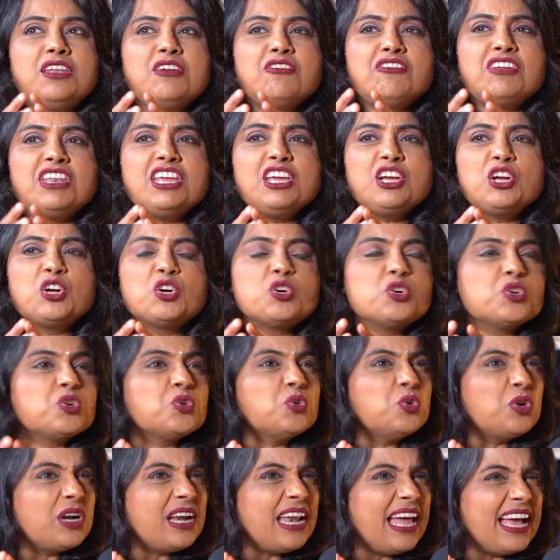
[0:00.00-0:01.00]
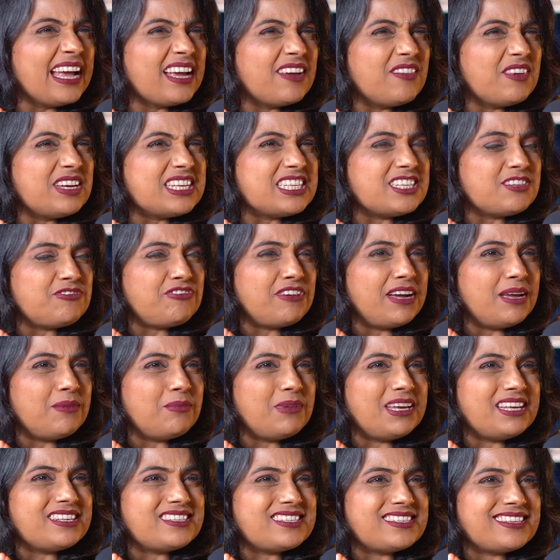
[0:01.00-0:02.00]
a very crude language, if I
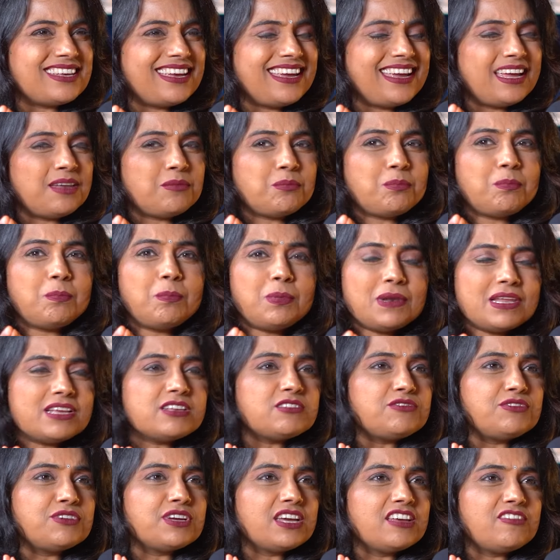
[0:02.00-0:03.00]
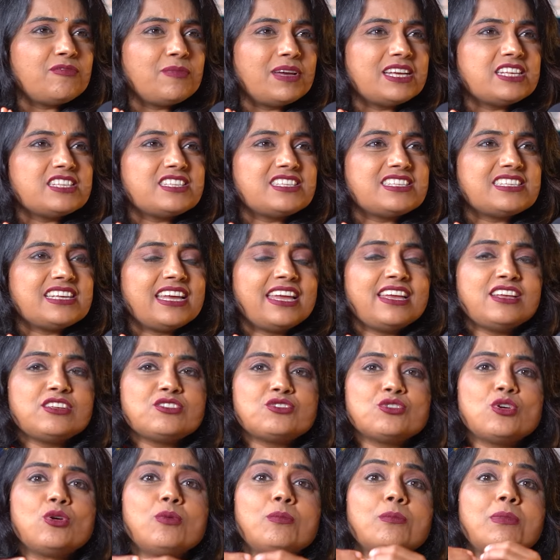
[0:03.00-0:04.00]
may say, and please forgive my saying
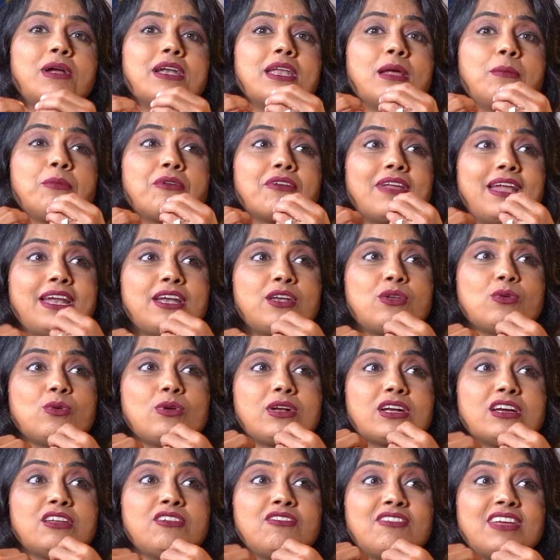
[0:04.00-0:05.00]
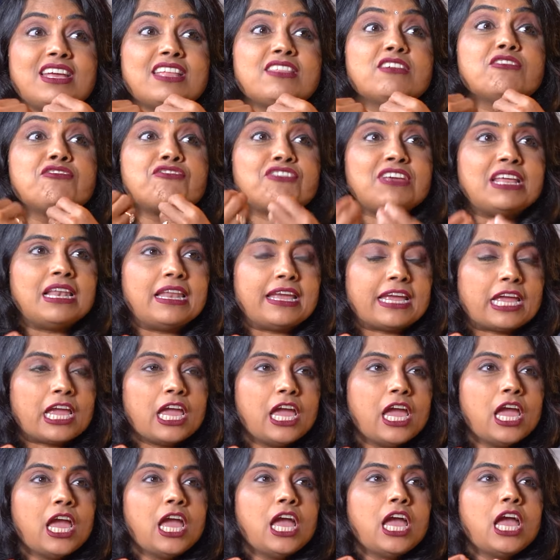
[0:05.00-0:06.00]
so, but I'm trying to convey the feeling.
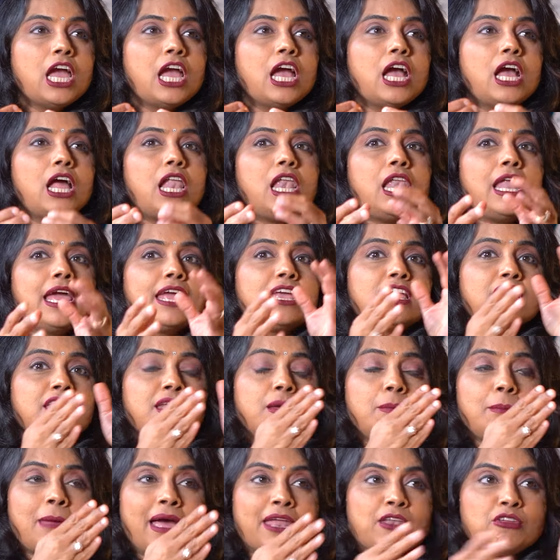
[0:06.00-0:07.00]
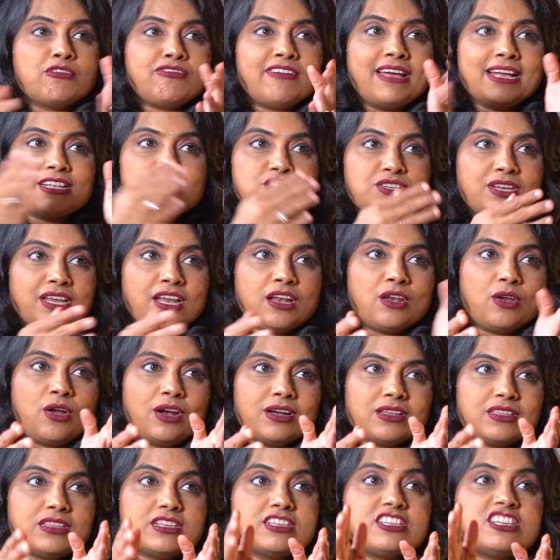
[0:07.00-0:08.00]
Like in a manufacturing
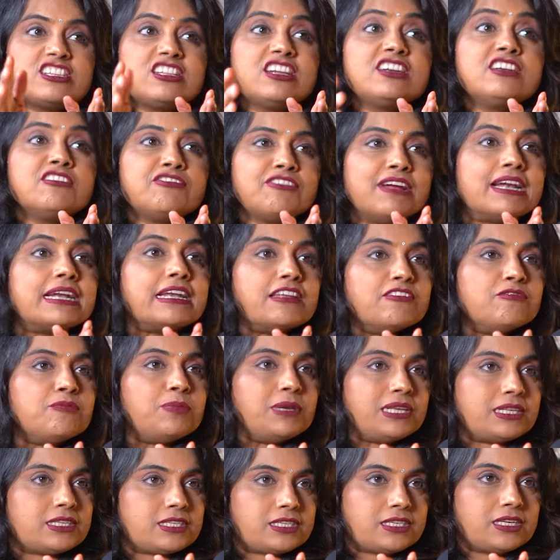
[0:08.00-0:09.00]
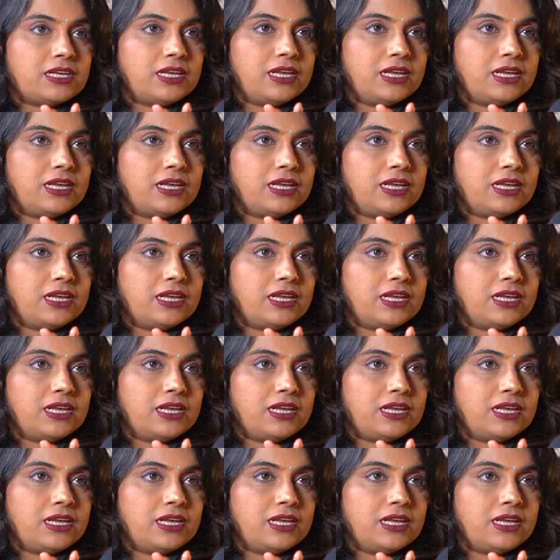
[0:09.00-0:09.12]
lot, this is the defective piece.